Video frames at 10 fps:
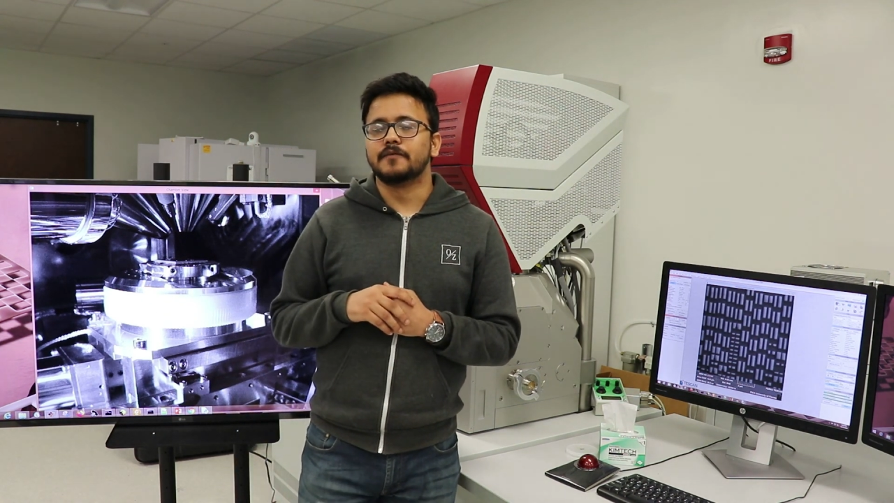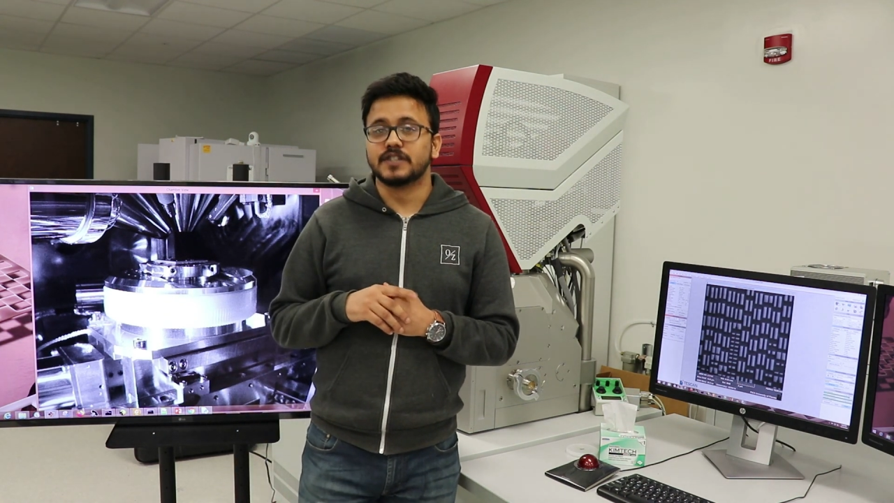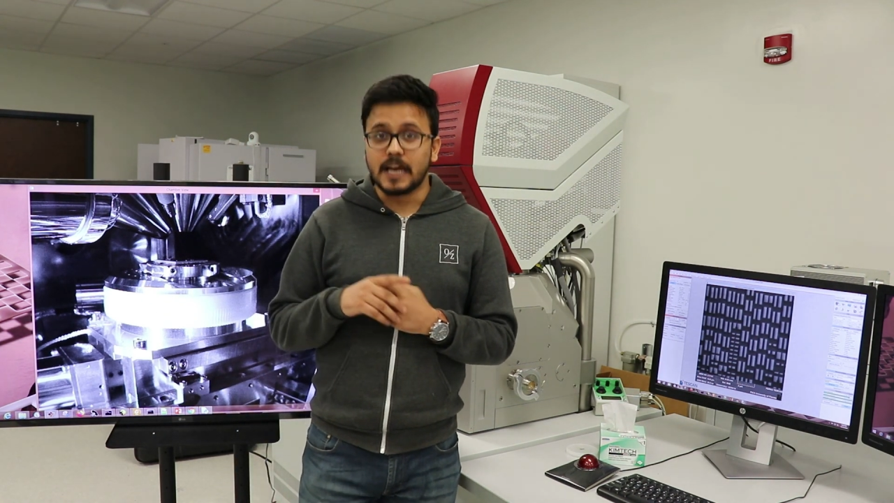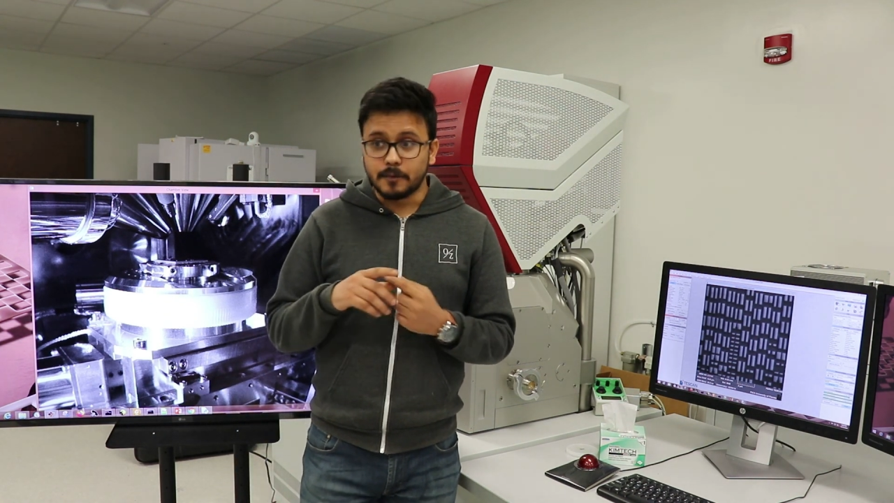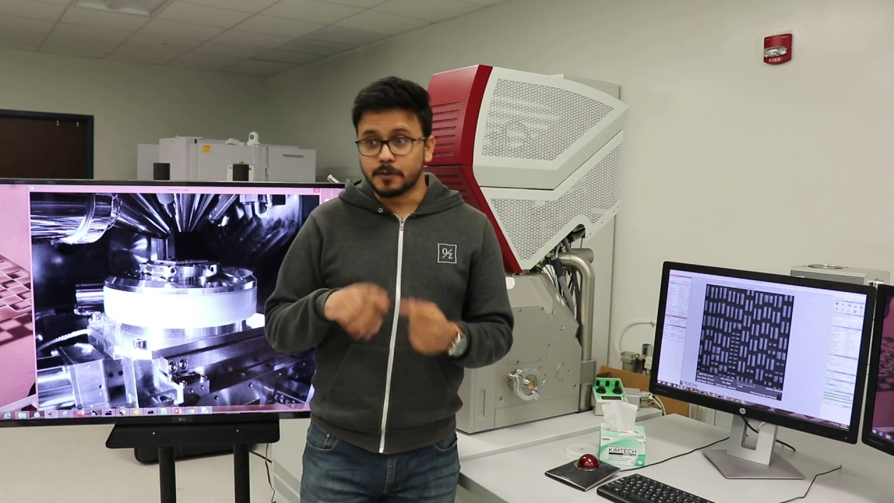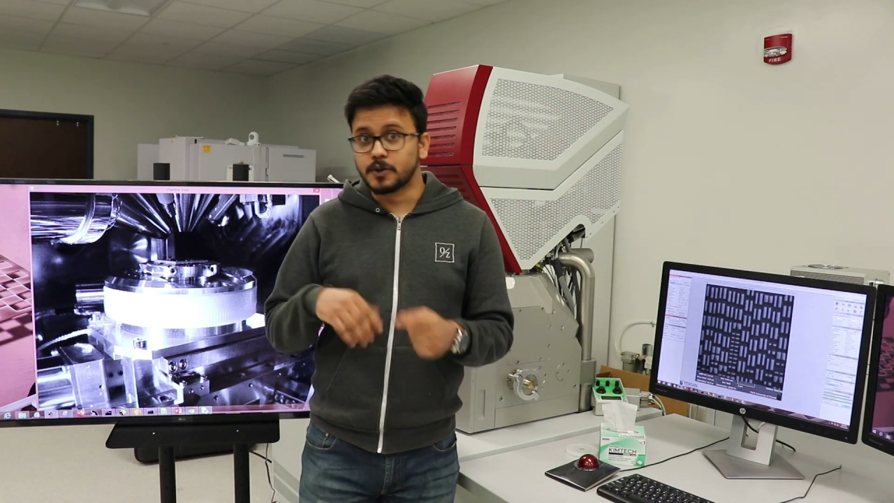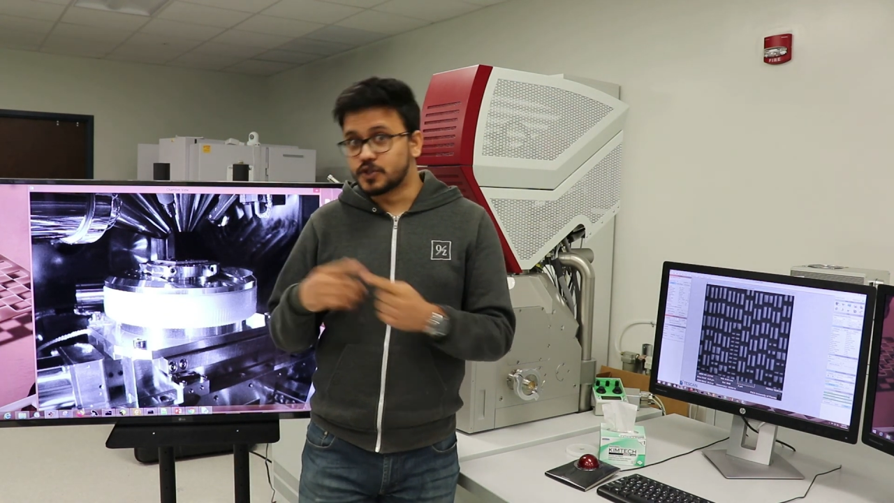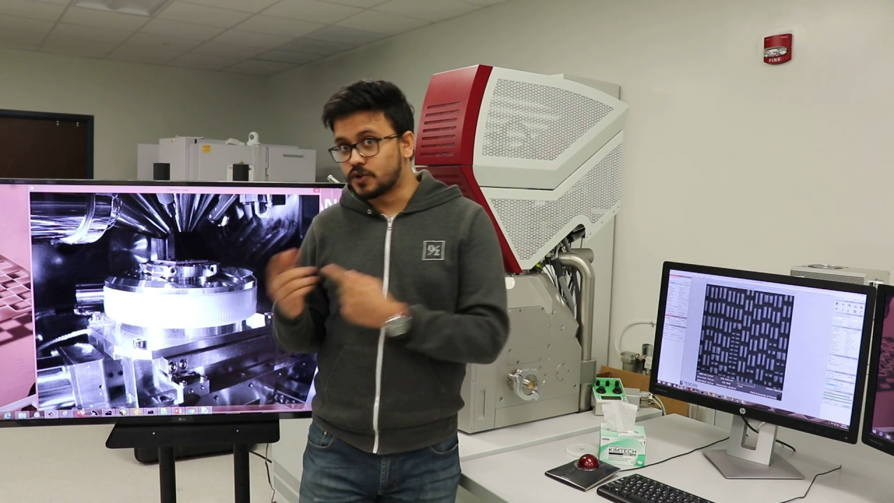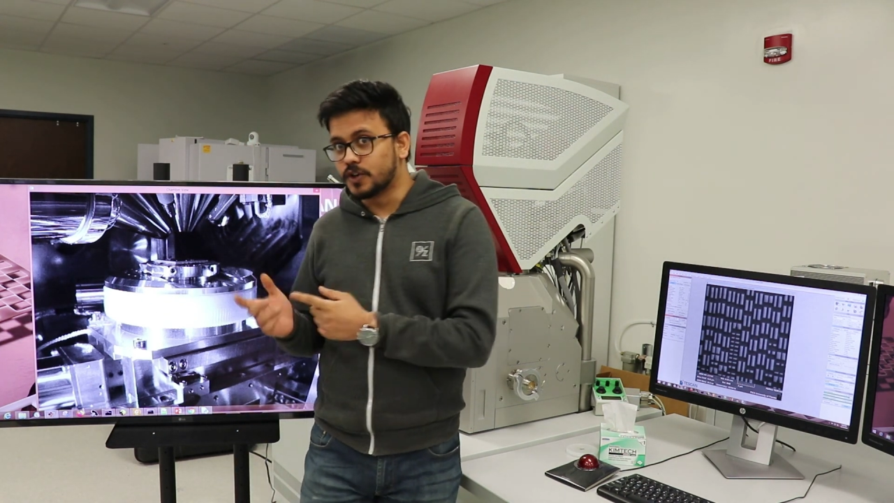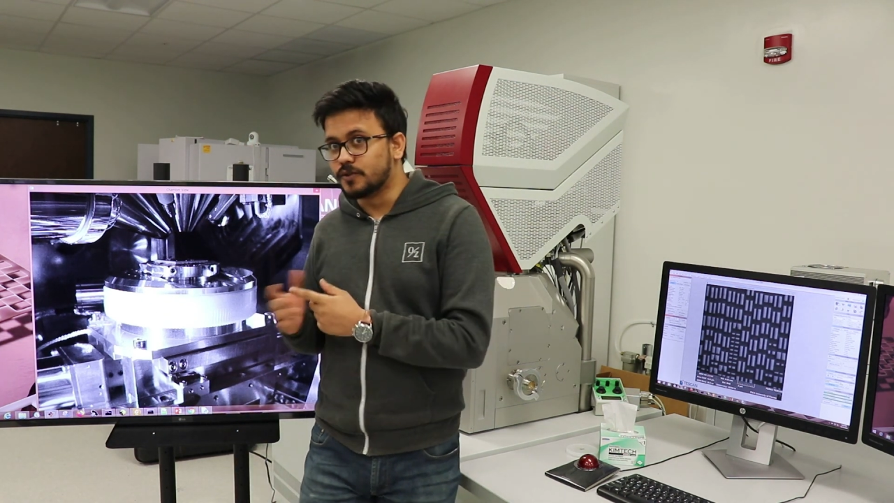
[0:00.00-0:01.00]
which I'm going to
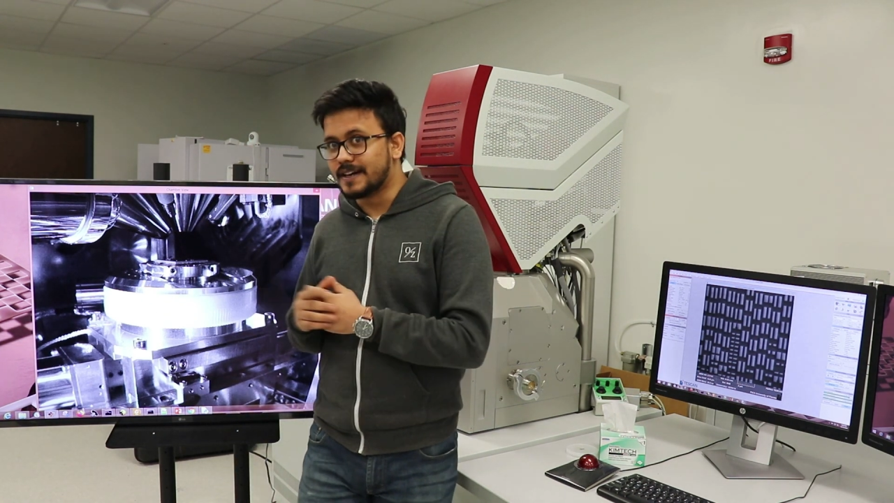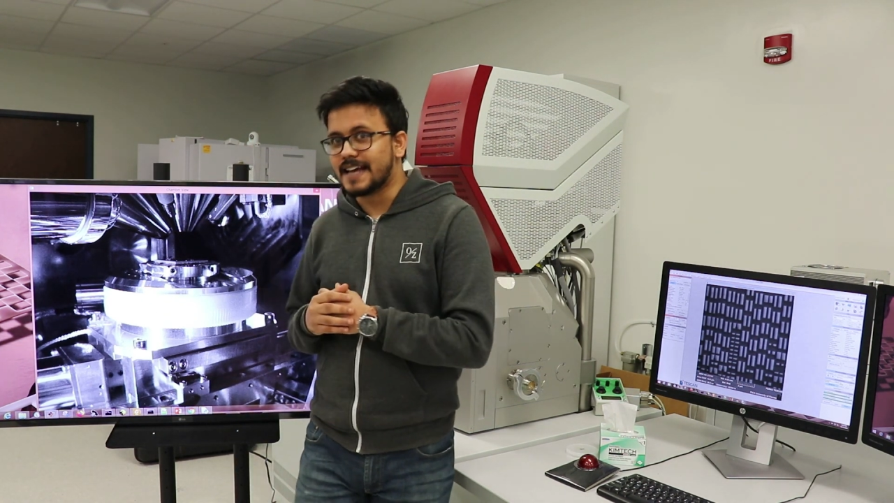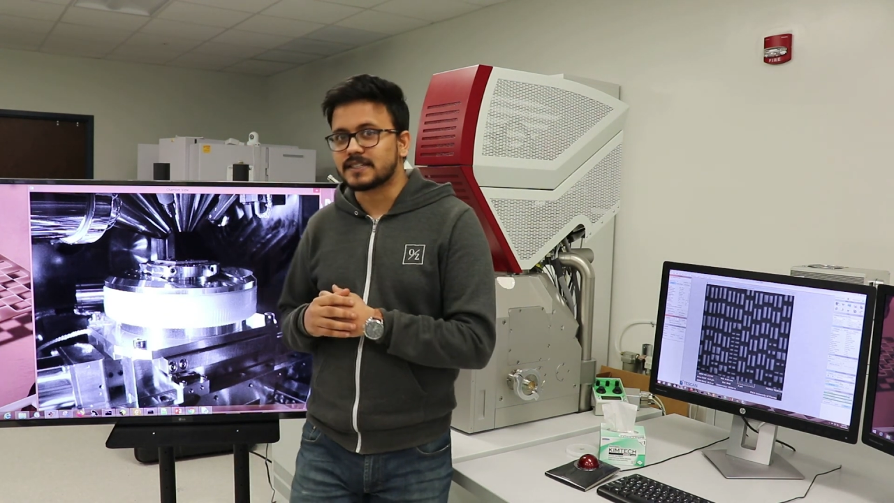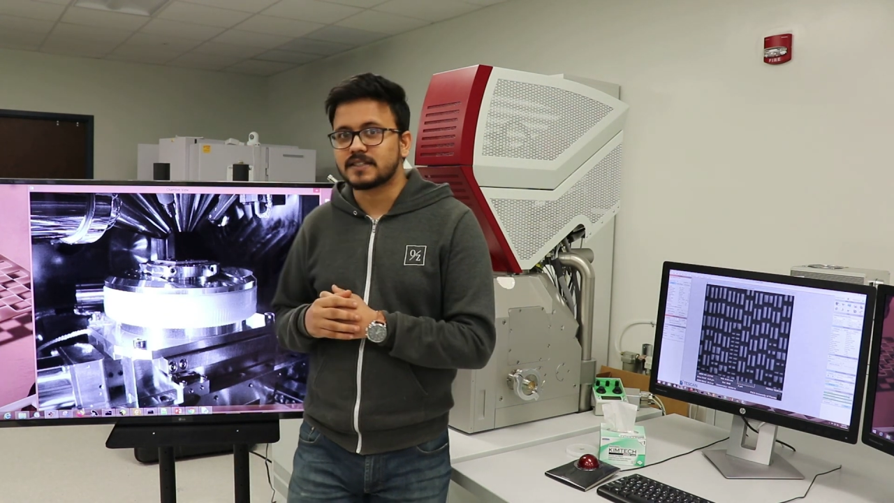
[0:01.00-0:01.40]
show you next.